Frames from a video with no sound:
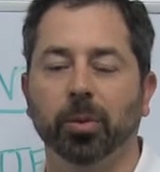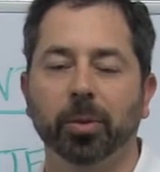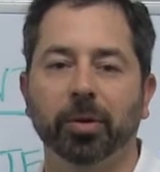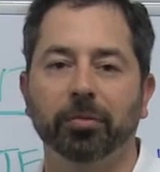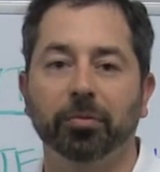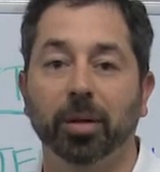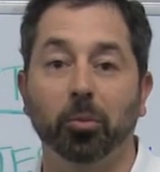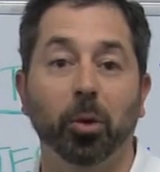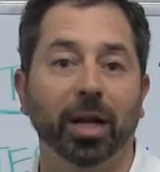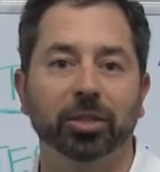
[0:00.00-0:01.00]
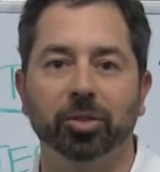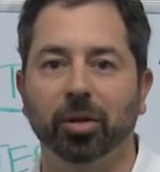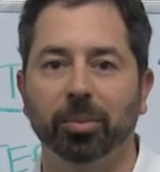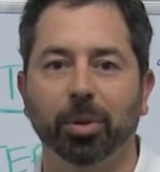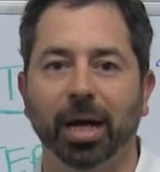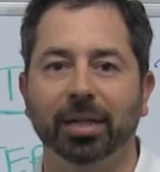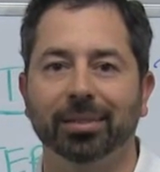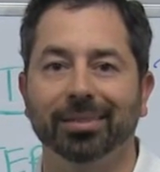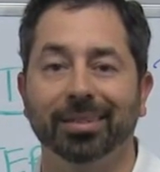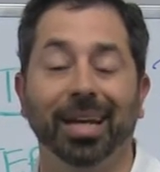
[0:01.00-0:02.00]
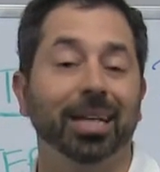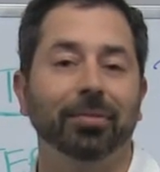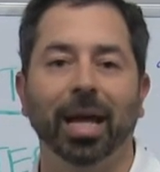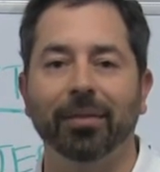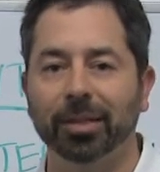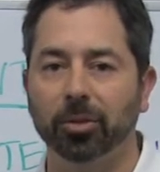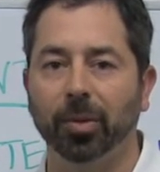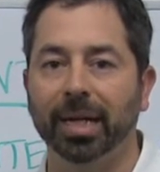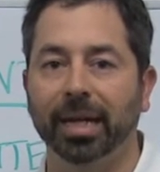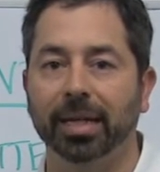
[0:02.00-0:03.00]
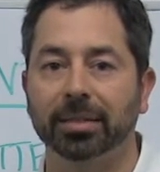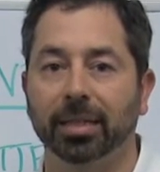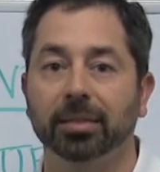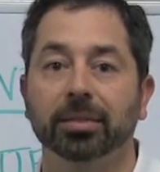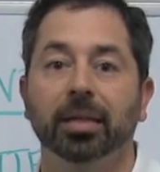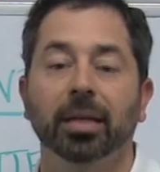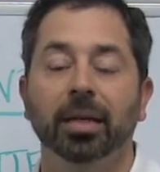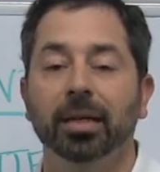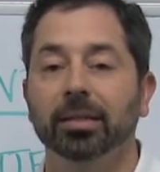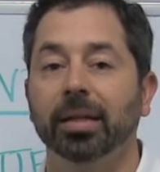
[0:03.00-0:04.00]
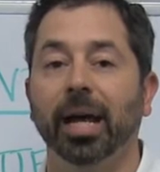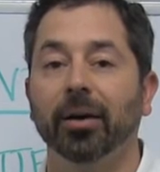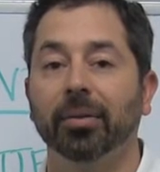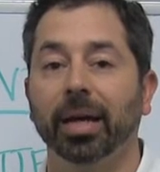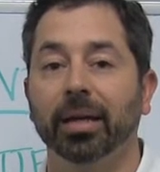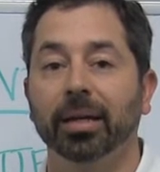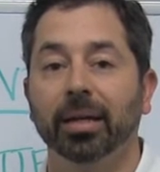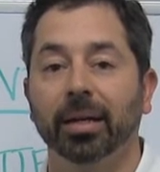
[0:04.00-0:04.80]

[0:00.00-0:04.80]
where we went from when I started practice to not even having direct access, to now that